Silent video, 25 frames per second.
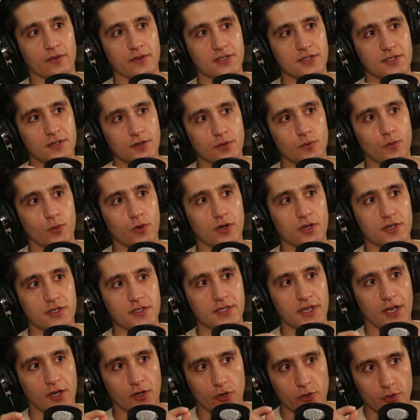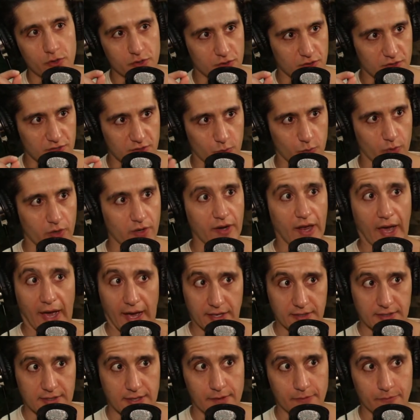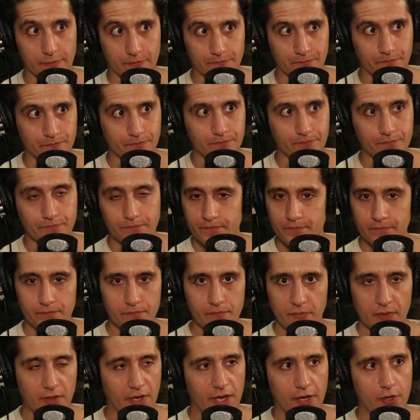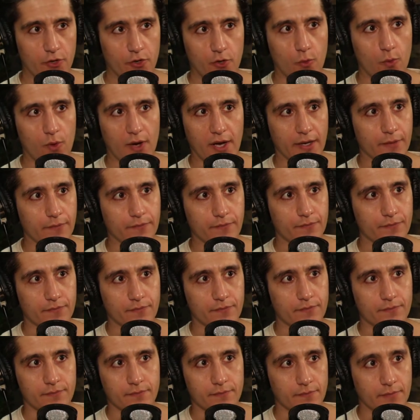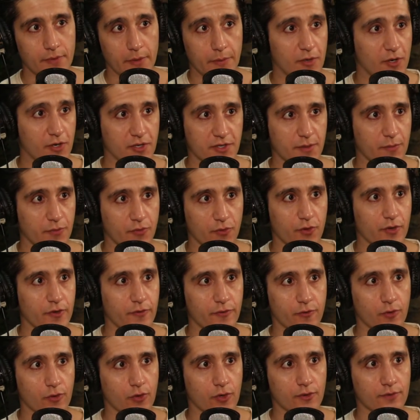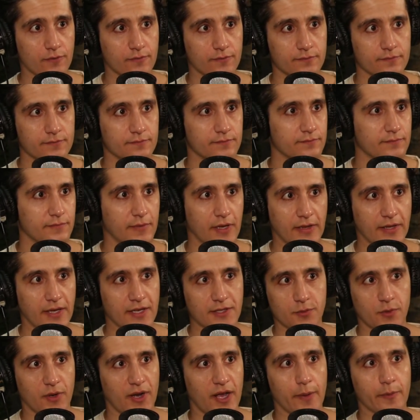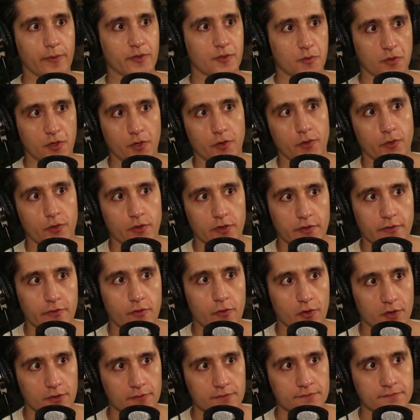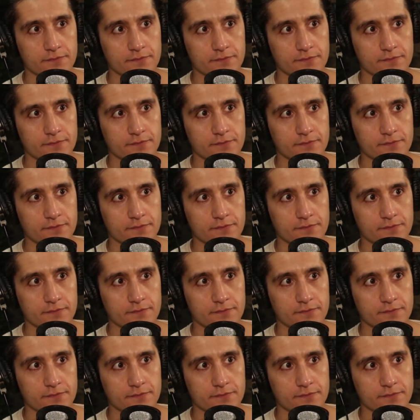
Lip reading: Certain words, I'll go into this weird accent. Mm-hmm. I don't know why. Maybe because I'm 34, and that's what happens when you're 34.